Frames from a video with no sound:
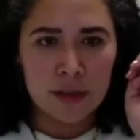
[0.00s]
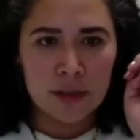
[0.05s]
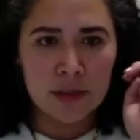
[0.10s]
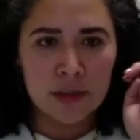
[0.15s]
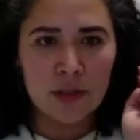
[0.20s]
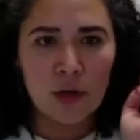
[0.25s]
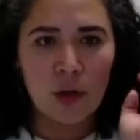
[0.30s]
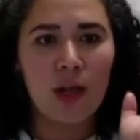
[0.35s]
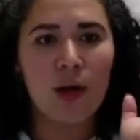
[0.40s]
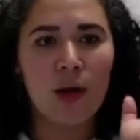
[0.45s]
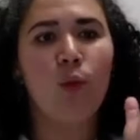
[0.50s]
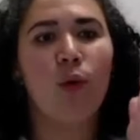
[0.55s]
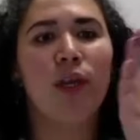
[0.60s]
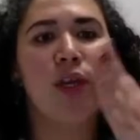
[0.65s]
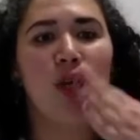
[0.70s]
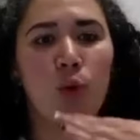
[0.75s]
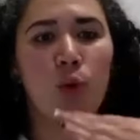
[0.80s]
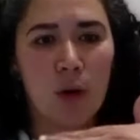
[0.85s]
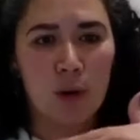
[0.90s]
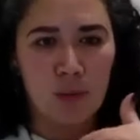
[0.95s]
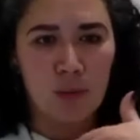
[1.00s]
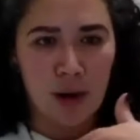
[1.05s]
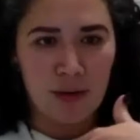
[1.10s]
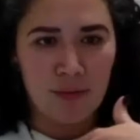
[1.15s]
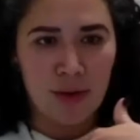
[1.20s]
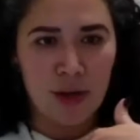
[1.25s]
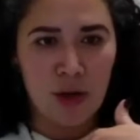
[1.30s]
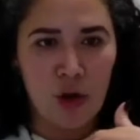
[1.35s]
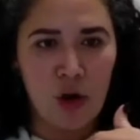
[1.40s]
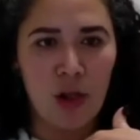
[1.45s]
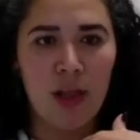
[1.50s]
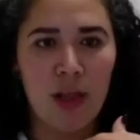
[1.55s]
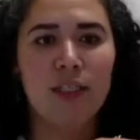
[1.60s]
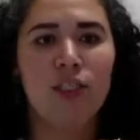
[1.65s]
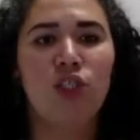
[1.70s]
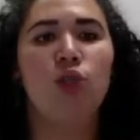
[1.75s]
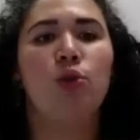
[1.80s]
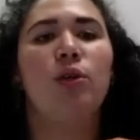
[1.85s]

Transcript: So like when you arrive in college,